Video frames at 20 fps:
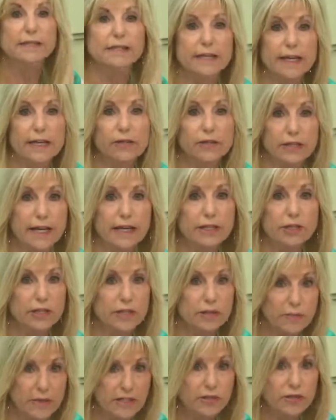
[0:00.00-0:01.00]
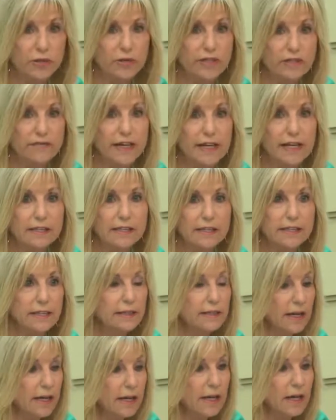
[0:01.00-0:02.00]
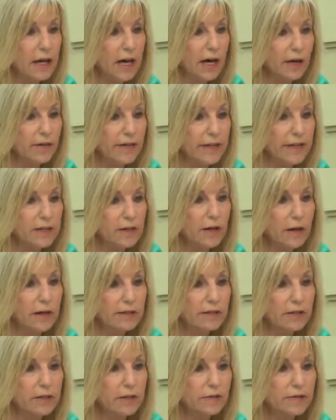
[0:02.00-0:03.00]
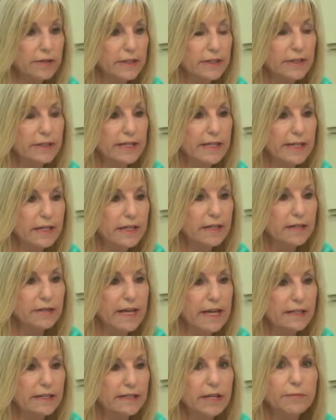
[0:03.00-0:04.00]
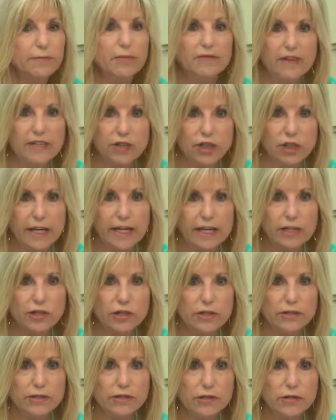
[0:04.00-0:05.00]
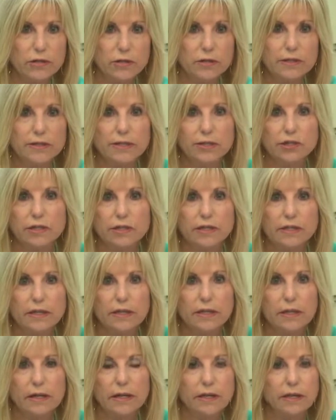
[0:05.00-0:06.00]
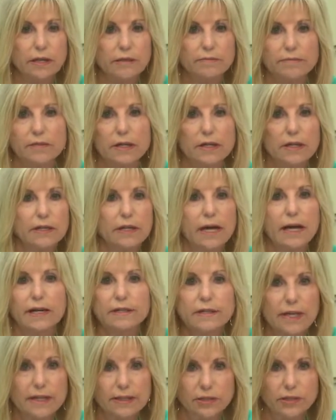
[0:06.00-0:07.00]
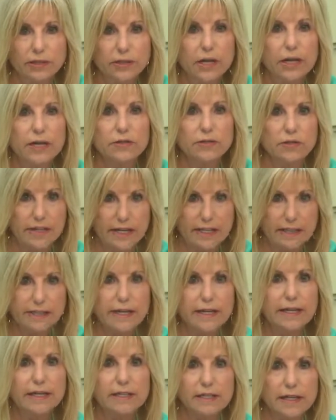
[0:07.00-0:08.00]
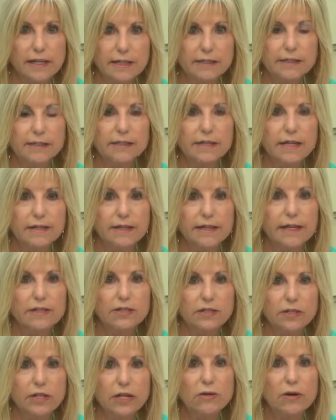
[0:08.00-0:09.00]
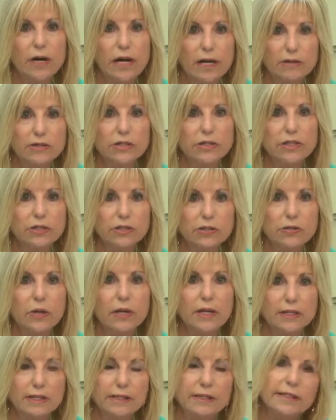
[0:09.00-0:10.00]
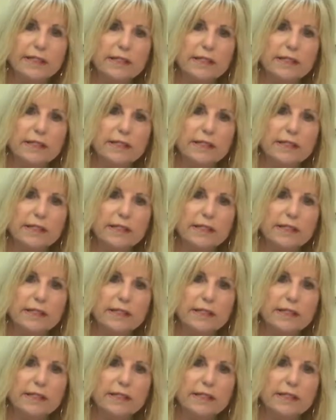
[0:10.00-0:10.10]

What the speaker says: that could actually administer this vaccine. Are they also then taking that type of education in school, such as a eye doctor? Do they take classes like that to know how to see